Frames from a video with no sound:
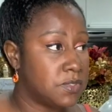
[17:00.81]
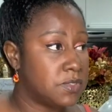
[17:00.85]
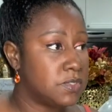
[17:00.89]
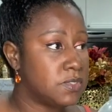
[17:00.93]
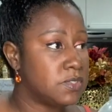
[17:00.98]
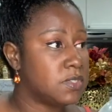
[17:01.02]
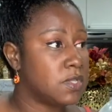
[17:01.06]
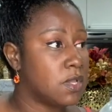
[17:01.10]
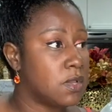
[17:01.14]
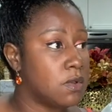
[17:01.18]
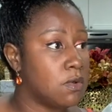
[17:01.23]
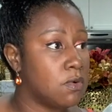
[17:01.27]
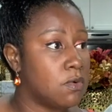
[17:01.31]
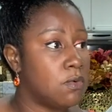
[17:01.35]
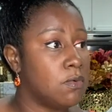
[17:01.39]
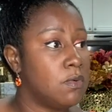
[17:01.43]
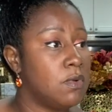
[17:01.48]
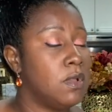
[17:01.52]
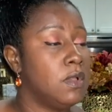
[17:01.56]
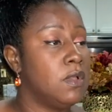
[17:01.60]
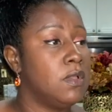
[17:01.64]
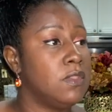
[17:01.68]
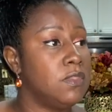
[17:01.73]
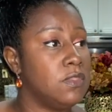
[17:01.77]

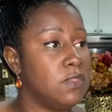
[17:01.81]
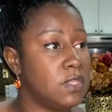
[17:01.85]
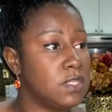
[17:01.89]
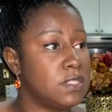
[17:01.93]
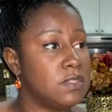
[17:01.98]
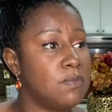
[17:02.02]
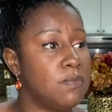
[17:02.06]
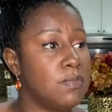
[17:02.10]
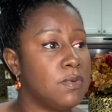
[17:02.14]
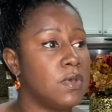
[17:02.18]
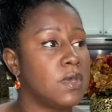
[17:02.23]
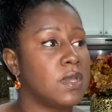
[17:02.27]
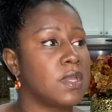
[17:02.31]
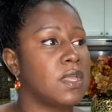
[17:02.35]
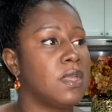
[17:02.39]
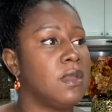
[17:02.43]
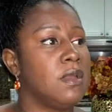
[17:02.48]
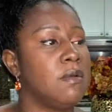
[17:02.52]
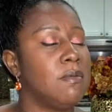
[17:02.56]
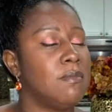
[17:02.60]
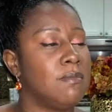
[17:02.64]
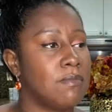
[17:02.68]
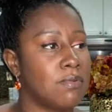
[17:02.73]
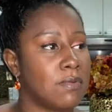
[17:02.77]
So this book
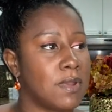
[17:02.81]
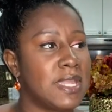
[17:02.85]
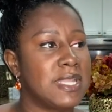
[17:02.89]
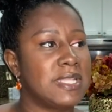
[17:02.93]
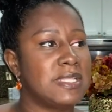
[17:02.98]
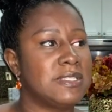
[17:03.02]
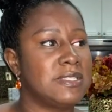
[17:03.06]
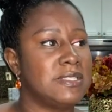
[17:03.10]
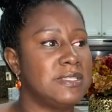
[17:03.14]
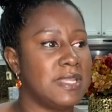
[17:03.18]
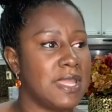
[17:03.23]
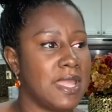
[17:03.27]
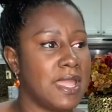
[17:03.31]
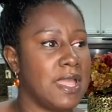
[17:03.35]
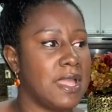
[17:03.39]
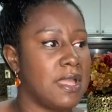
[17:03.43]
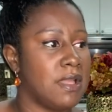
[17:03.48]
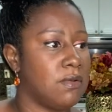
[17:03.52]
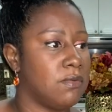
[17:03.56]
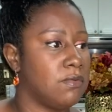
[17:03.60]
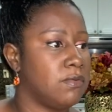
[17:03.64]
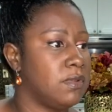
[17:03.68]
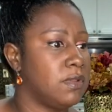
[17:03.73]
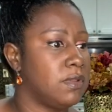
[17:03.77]
breaks
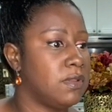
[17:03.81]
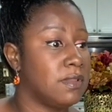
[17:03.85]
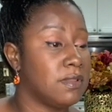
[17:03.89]
down,